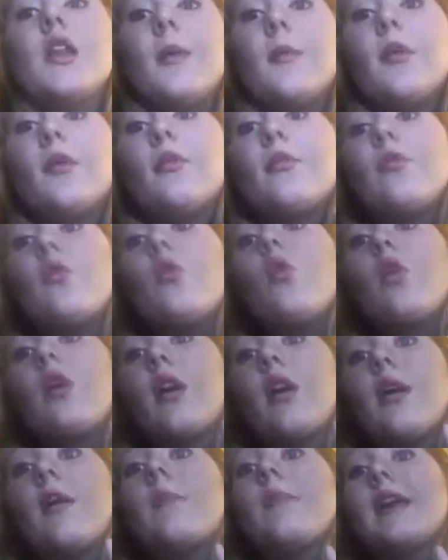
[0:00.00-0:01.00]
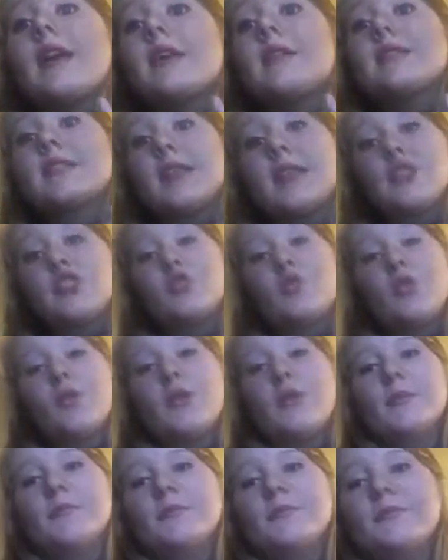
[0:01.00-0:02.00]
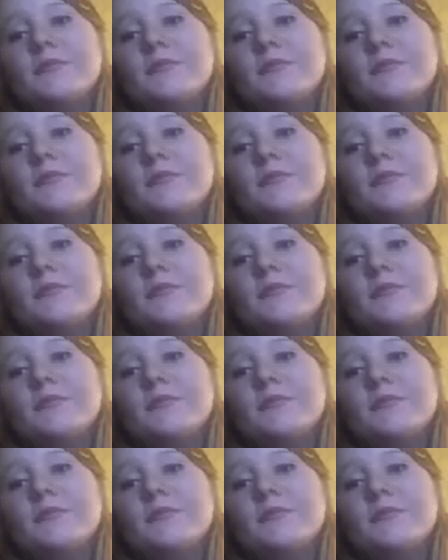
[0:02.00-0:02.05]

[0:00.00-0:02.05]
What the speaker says: Number 4, make a schedule.